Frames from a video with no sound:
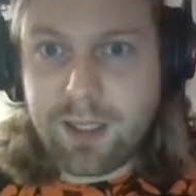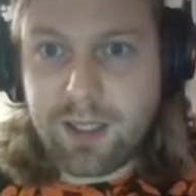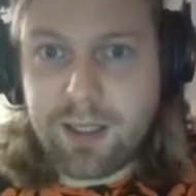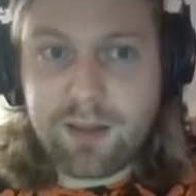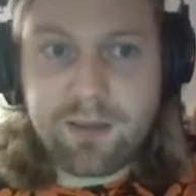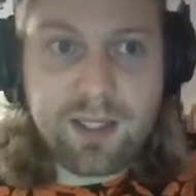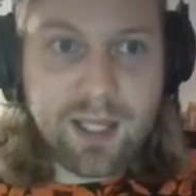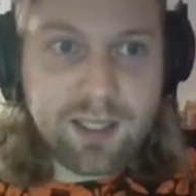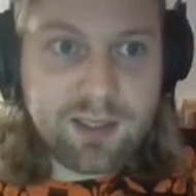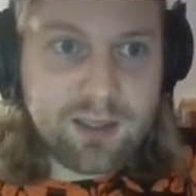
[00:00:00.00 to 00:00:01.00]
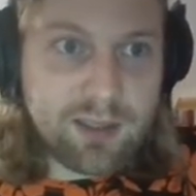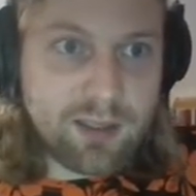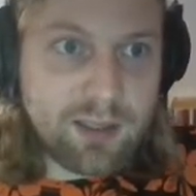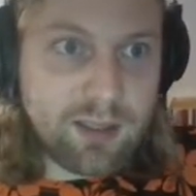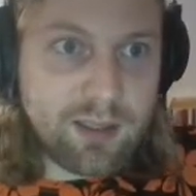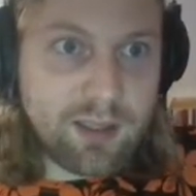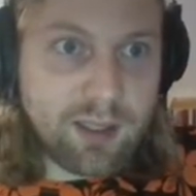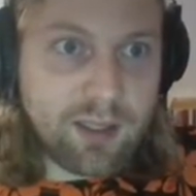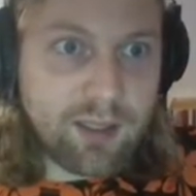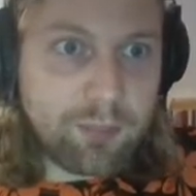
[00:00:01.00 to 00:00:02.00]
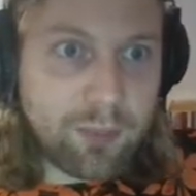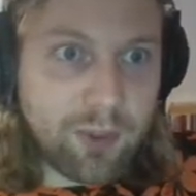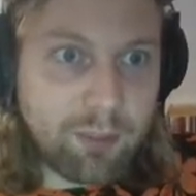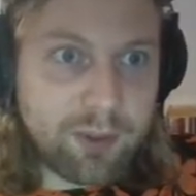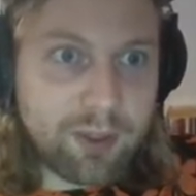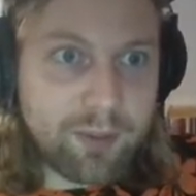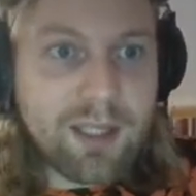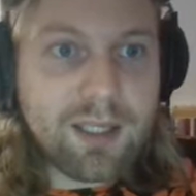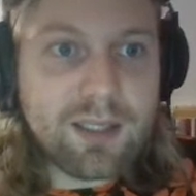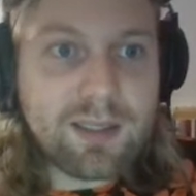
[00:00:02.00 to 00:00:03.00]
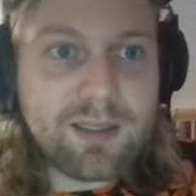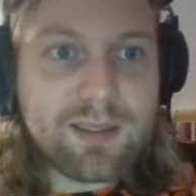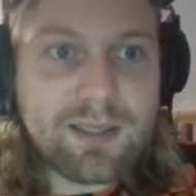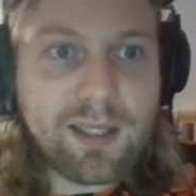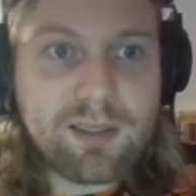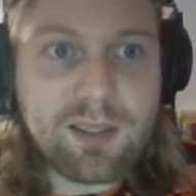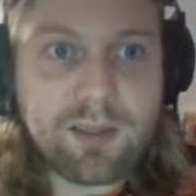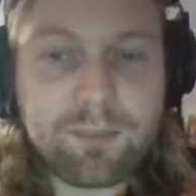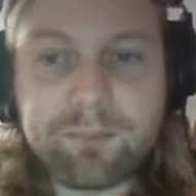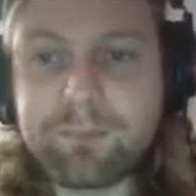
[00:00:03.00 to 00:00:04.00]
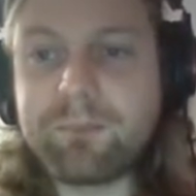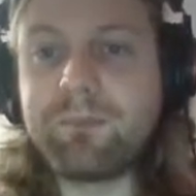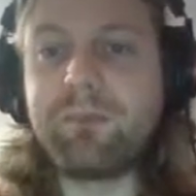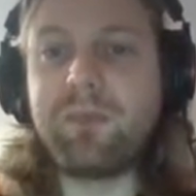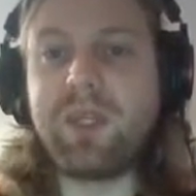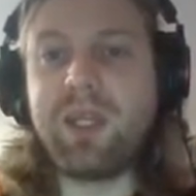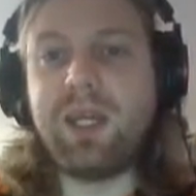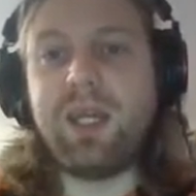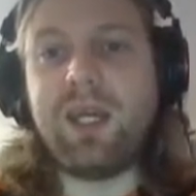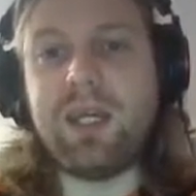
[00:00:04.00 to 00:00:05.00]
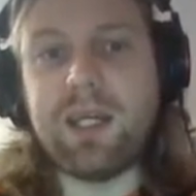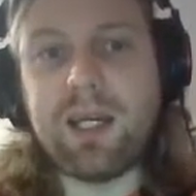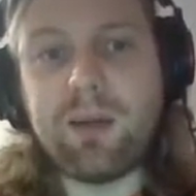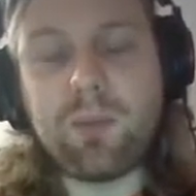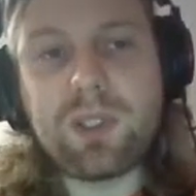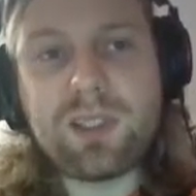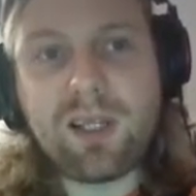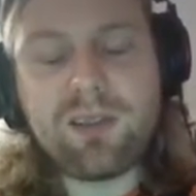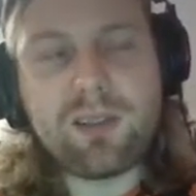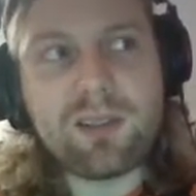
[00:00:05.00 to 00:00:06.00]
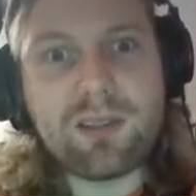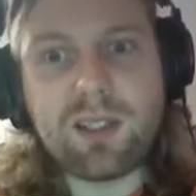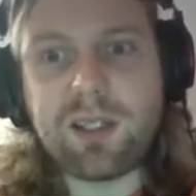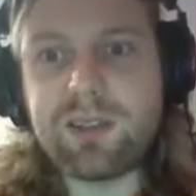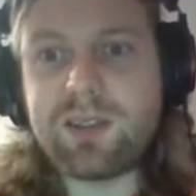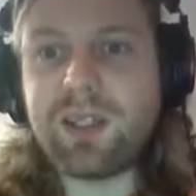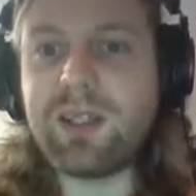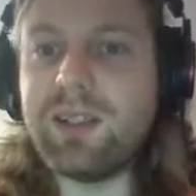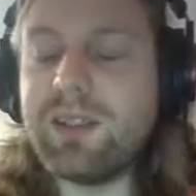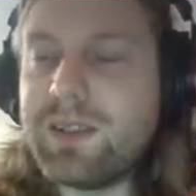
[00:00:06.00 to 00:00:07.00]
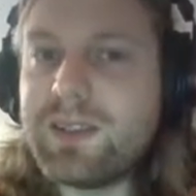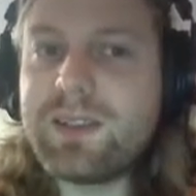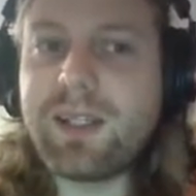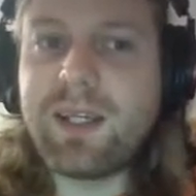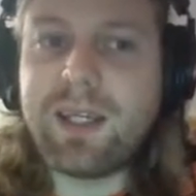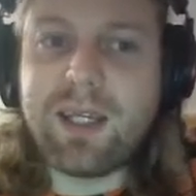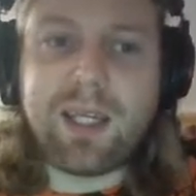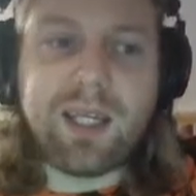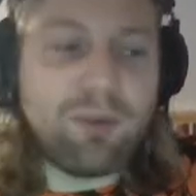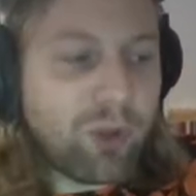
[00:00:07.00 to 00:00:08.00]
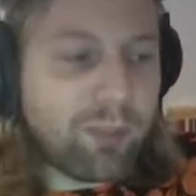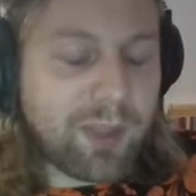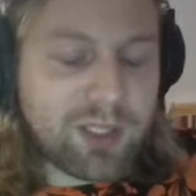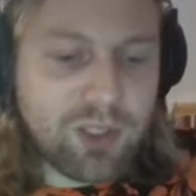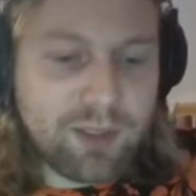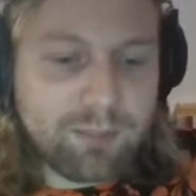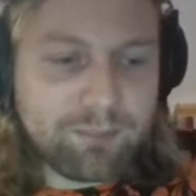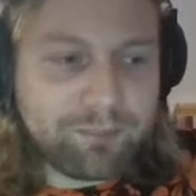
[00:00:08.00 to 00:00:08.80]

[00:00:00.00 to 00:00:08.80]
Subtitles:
The next parameter is delta. What delta does is, if we imagine